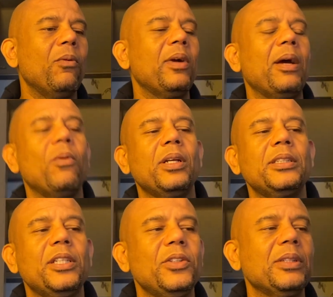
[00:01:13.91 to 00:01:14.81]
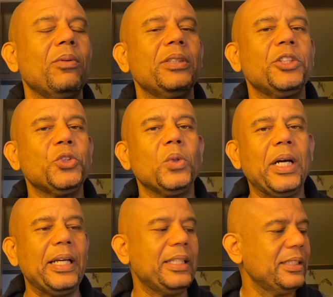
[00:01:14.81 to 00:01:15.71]
What I wanted to do is I wanted to
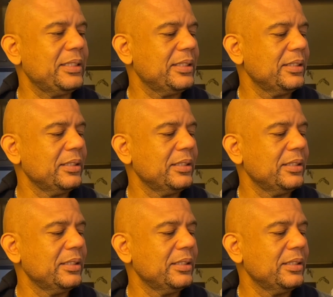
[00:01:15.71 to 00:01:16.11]
try this